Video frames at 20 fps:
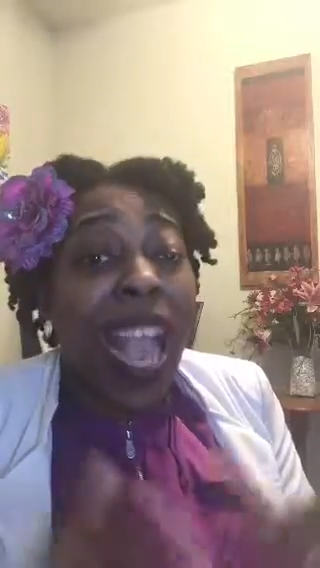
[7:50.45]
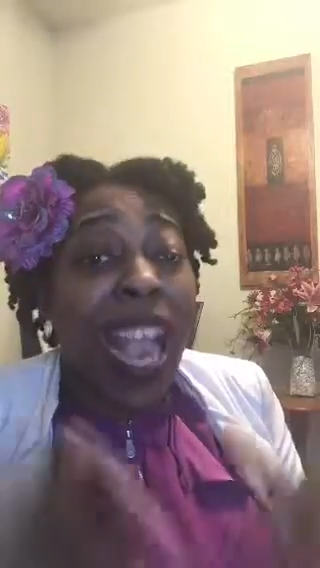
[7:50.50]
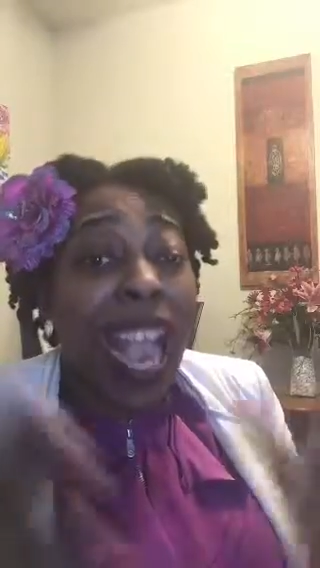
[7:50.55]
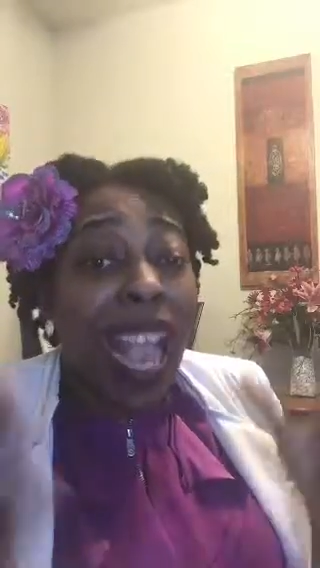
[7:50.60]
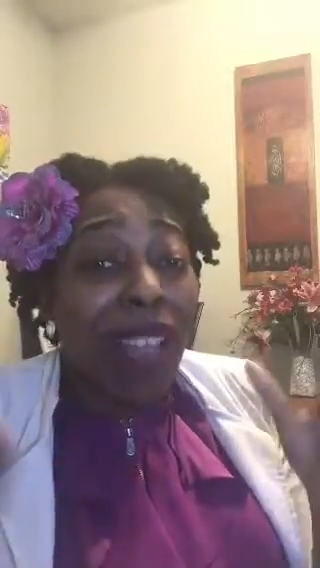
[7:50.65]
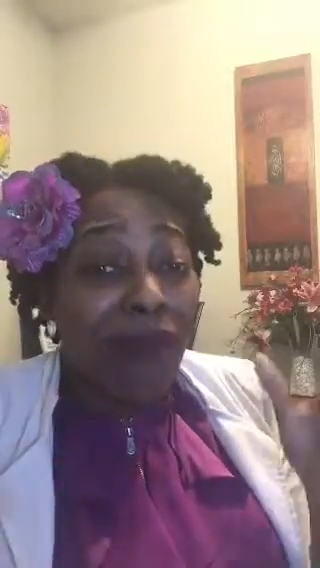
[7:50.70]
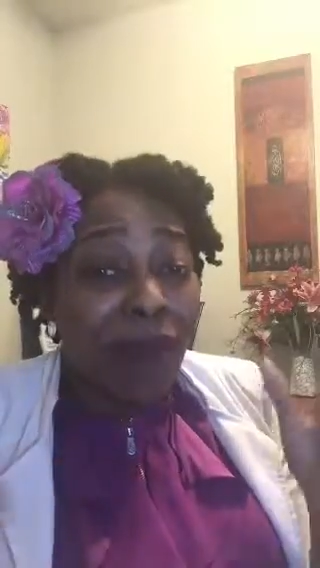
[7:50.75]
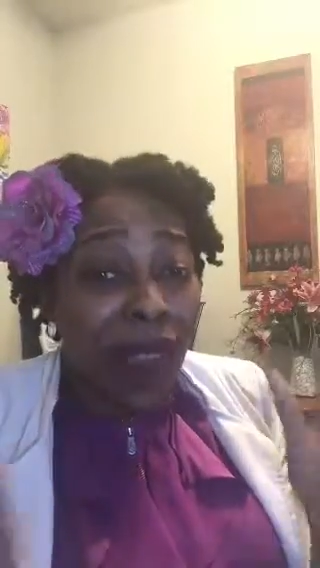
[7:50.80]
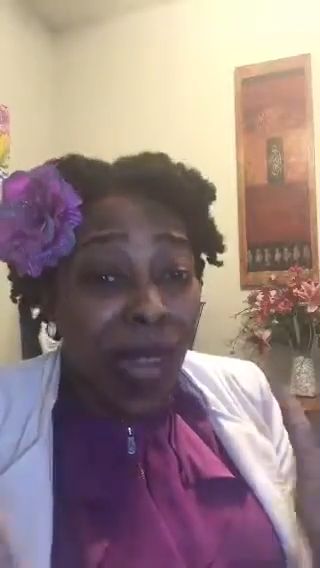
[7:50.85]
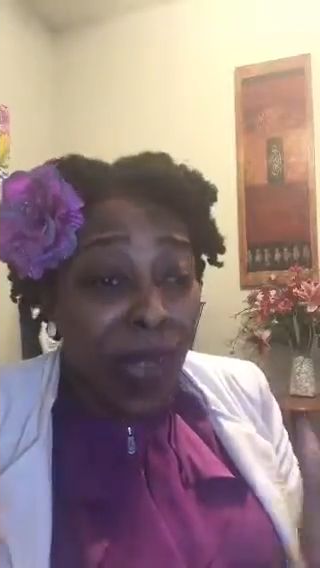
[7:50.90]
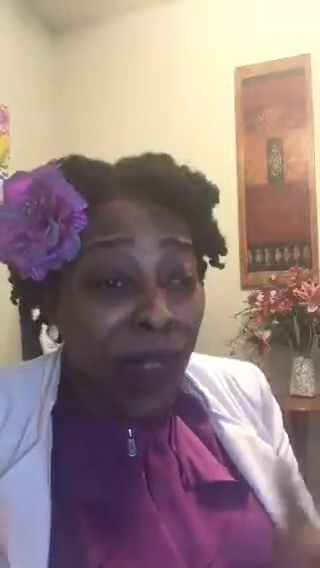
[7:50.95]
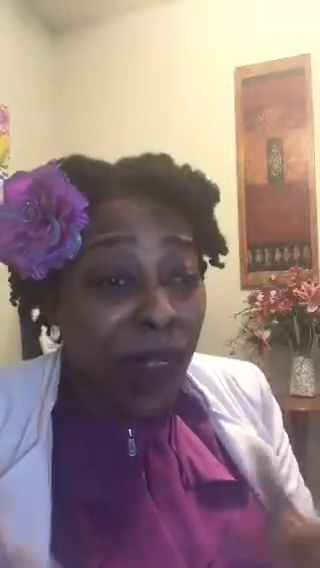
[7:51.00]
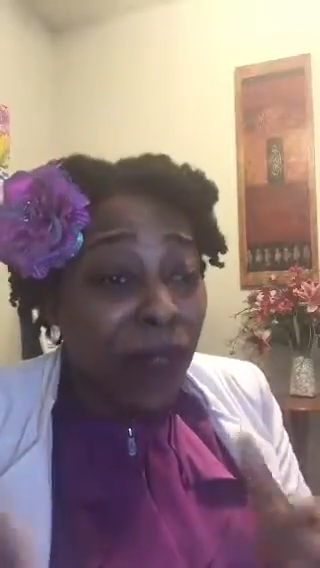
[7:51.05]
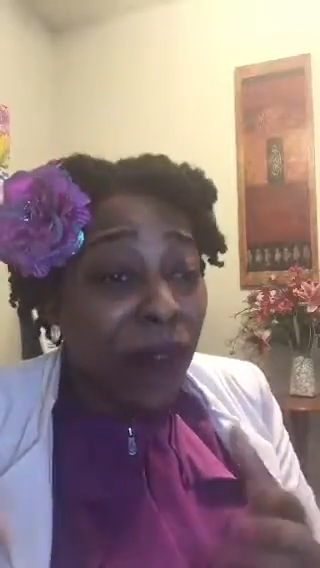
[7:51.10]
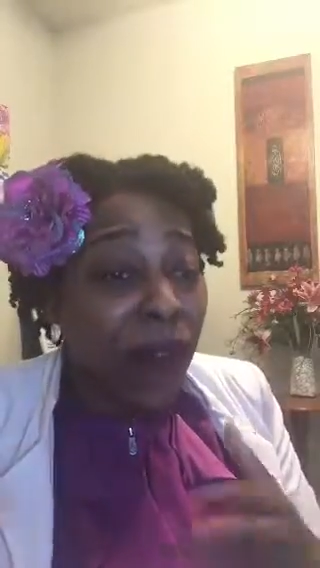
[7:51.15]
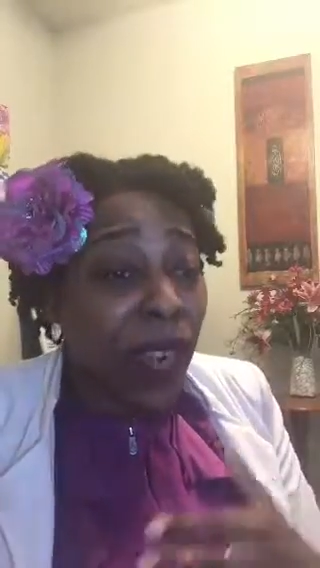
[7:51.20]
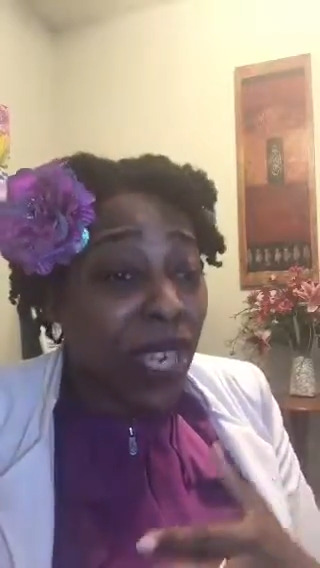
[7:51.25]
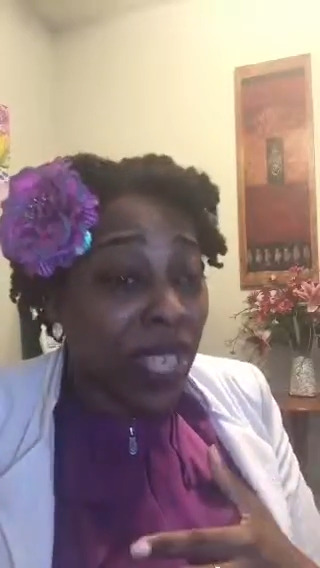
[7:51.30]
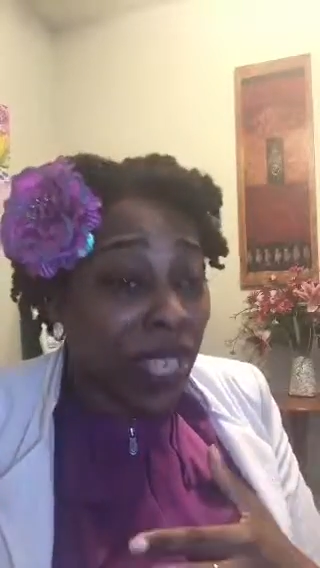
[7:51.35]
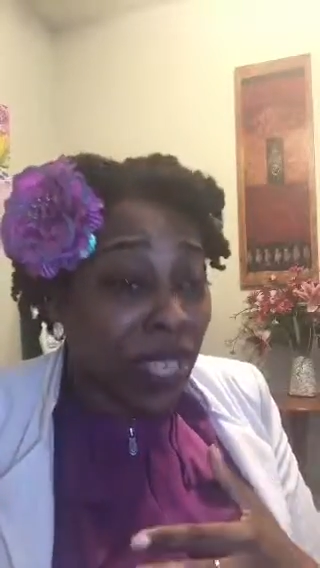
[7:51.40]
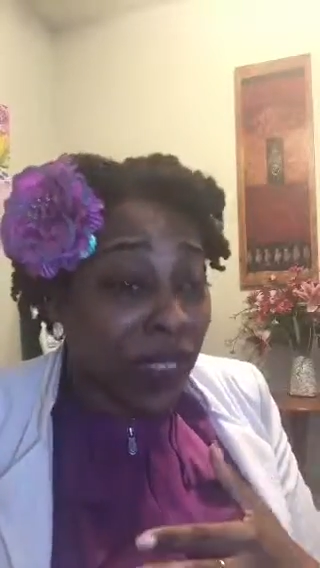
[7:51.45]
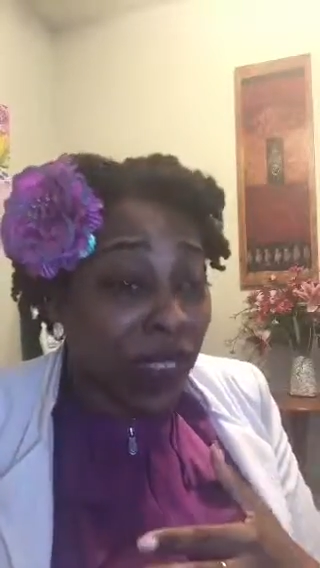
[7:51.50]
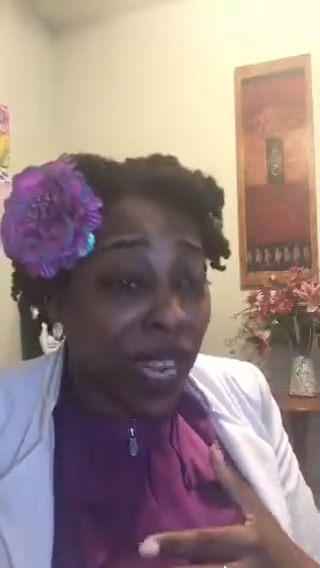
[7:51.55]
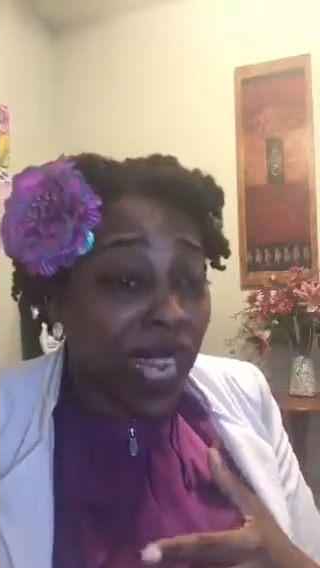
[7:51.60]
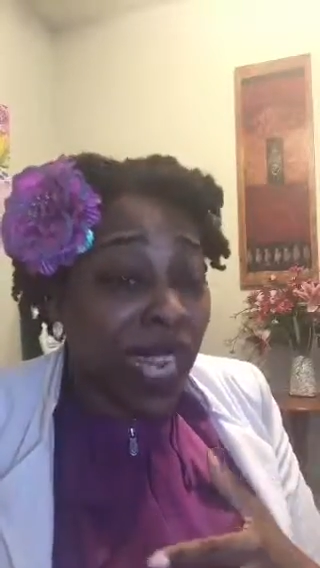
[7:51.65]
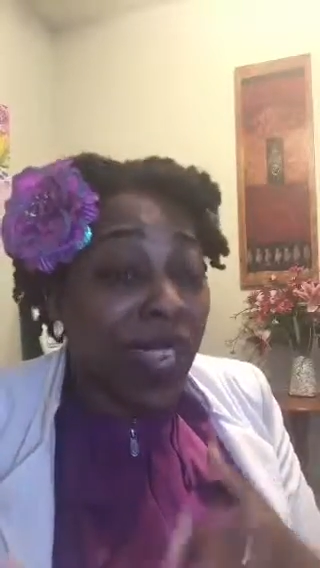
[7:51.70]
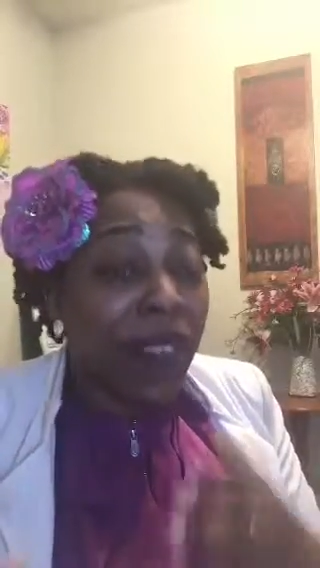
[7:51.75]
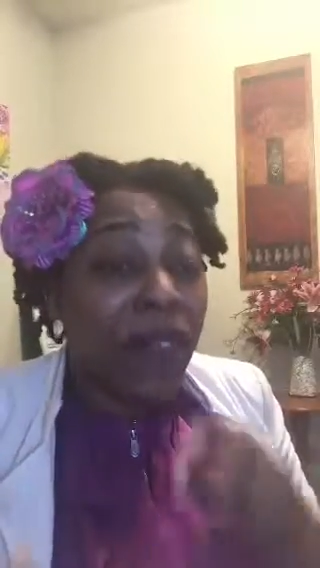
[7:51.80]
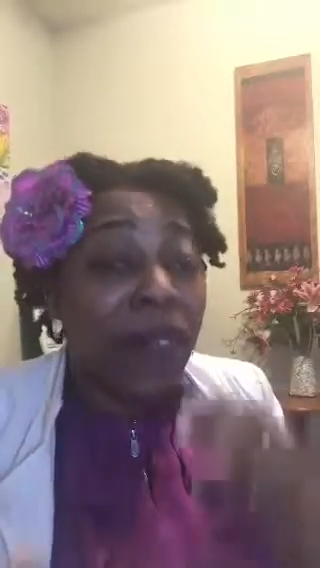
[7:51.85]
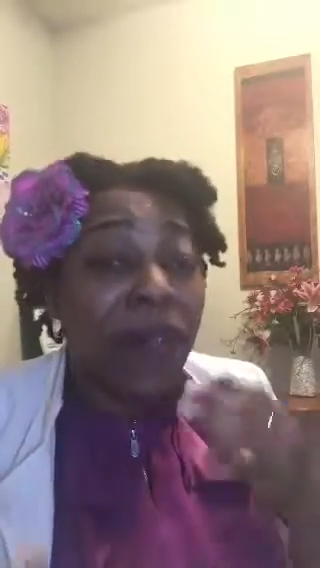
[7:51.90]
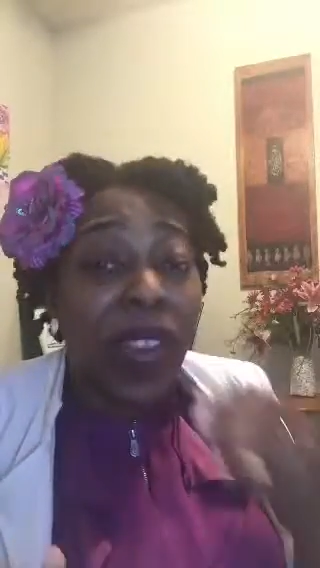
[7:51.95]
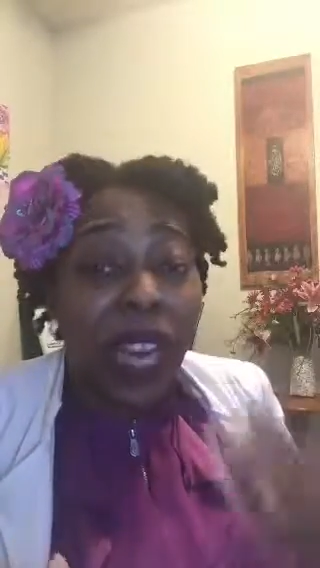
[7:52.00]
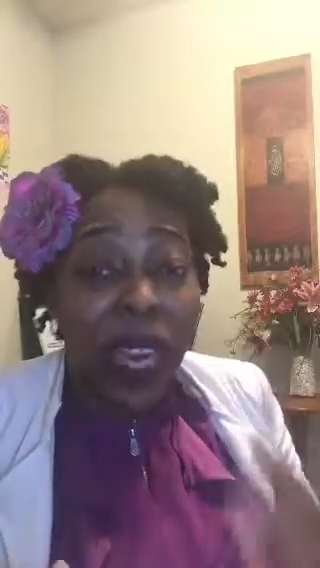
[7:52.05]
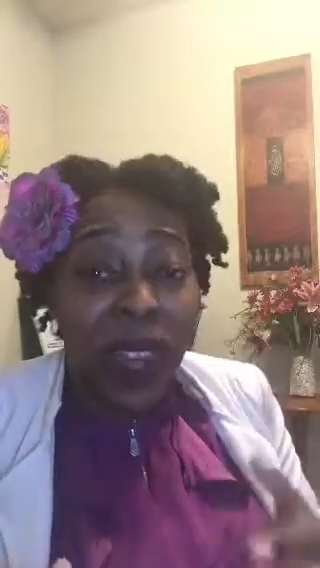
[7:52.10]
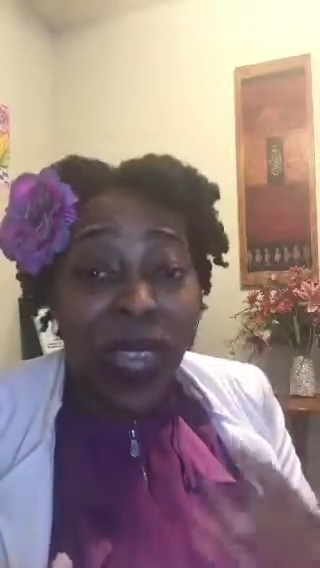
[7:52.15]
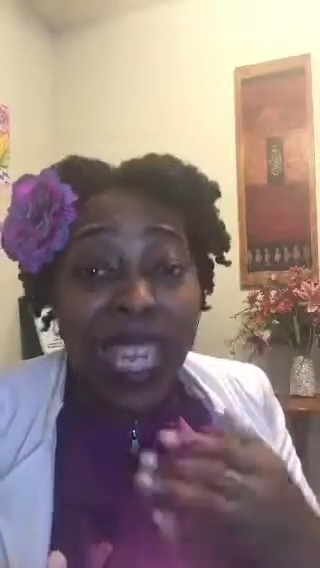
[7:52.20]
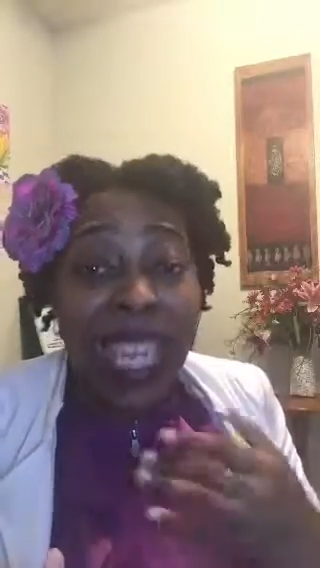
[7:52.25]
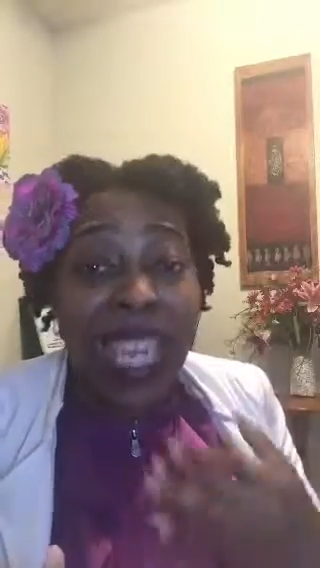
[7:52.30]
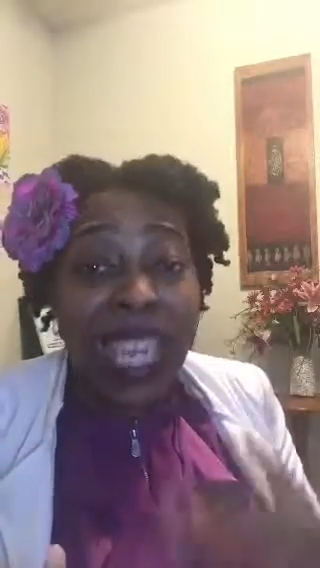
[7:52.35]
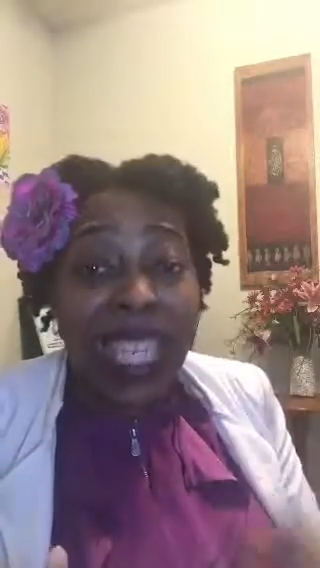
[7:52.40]
I got very frustrated
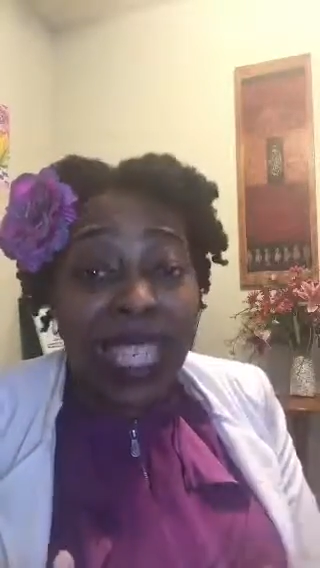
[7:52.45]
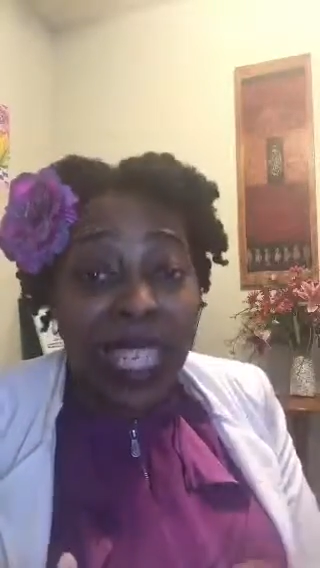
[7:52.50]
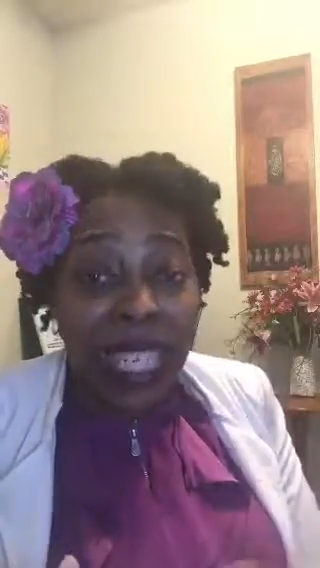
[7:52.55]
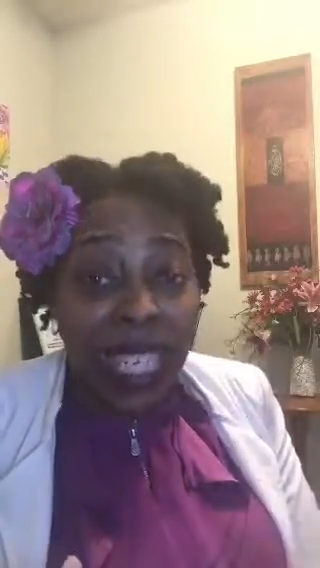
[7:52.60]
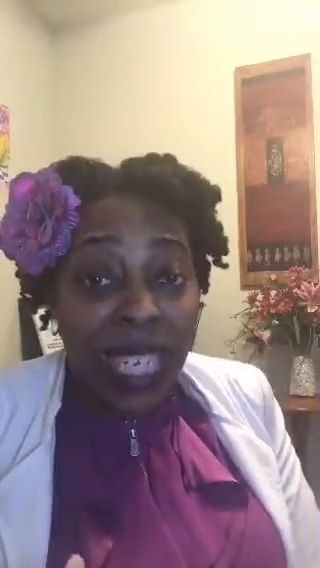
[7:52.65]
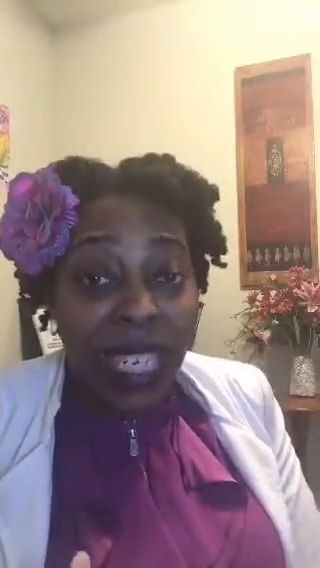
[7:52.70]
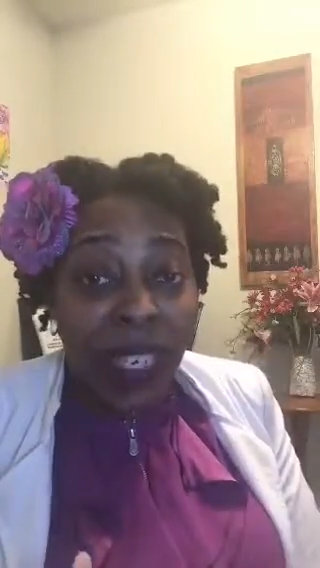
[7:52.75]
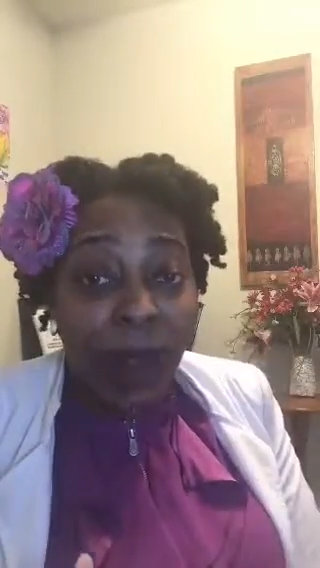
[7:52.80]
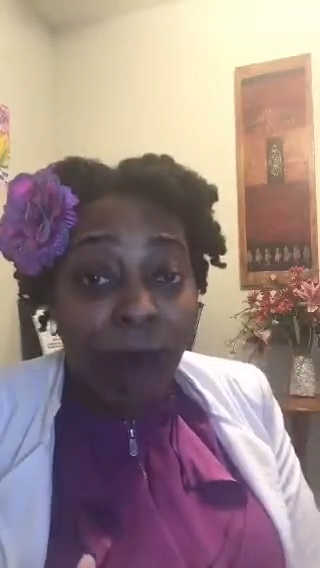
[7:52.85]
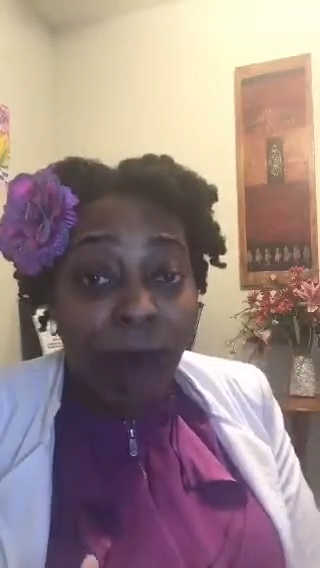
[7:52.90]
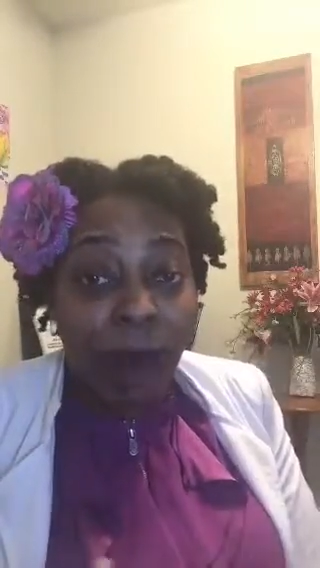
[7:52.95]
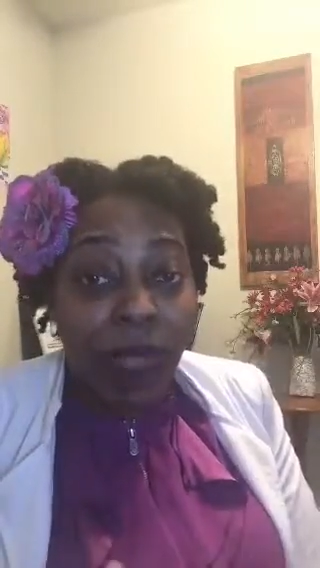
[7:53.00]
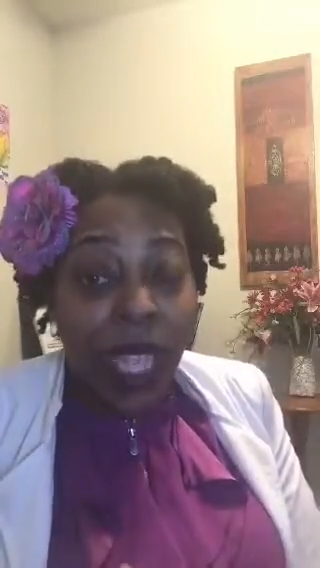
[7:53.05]
very easily.